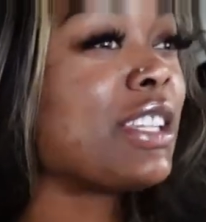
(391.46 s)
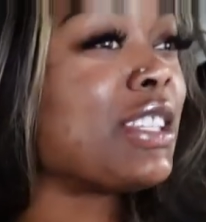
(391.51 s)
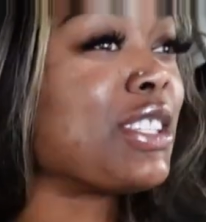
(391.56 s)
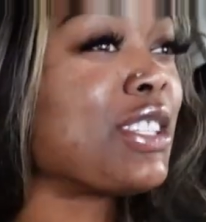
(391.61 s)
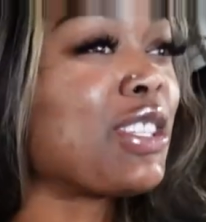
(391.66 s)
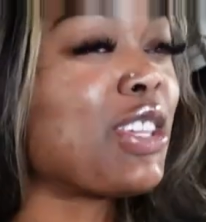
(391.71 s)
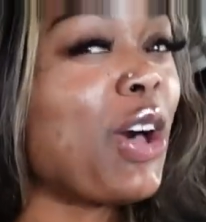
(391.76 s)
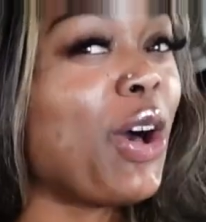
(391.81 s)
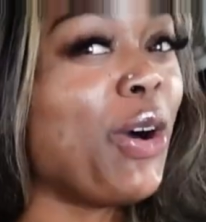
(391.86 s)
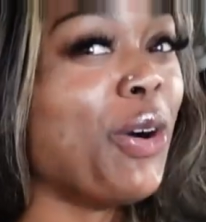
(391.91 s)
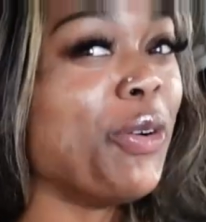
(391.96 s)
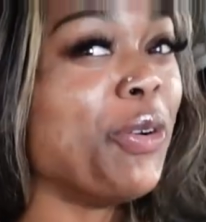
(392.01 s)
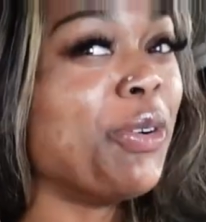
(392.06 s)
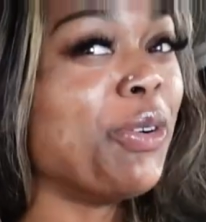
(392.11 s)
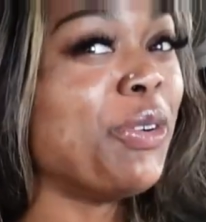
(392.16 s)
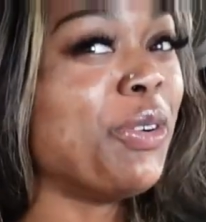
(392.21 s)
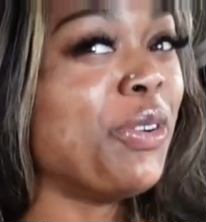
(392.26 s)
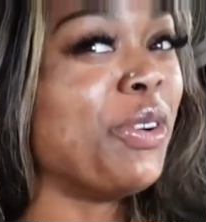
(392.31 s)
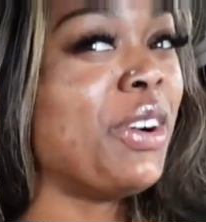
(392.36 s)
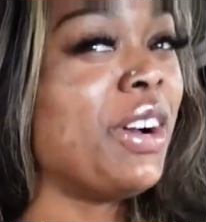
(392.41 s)
so
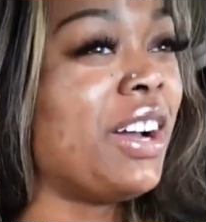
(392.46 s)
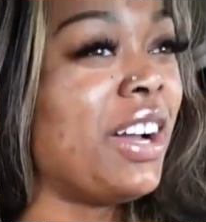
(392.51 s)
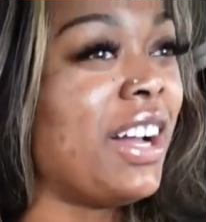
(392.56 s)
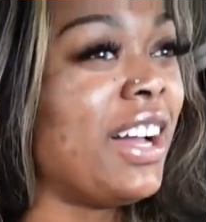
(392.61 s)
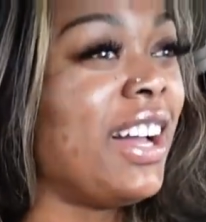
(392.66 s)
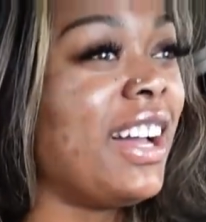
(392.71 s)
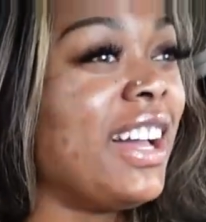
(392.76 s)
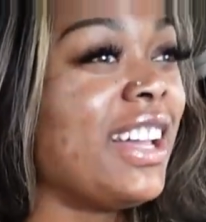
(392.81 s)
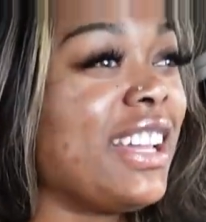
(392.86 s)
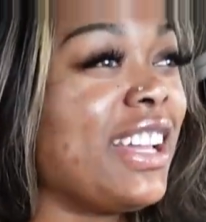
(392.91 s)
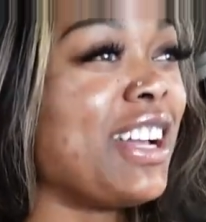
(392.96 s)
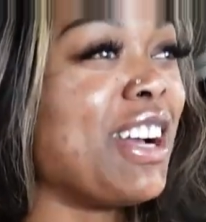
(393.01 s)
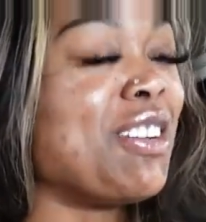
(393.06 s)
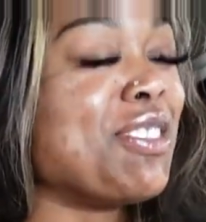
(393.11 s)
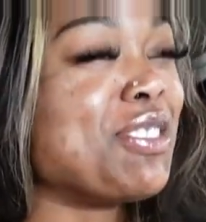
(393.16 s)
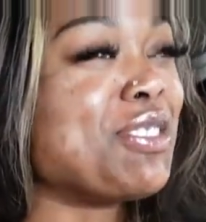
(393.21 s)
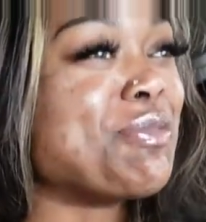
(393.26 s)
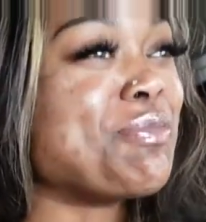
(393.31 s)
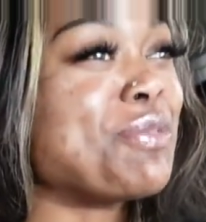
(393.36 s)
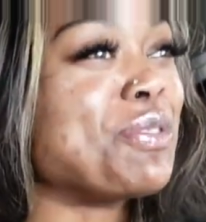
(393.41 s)

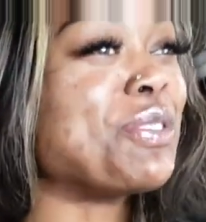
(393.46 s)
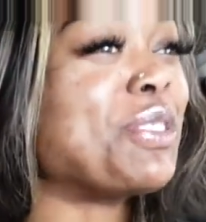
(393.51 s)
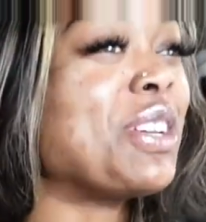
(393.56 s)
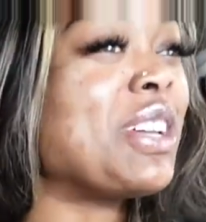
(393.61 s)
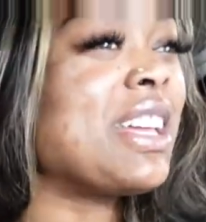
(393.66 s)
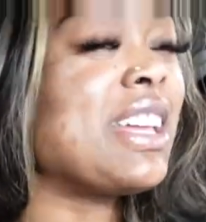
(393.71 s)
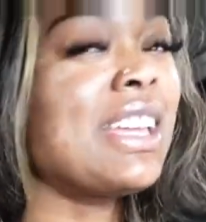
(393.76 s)
uncomfortable.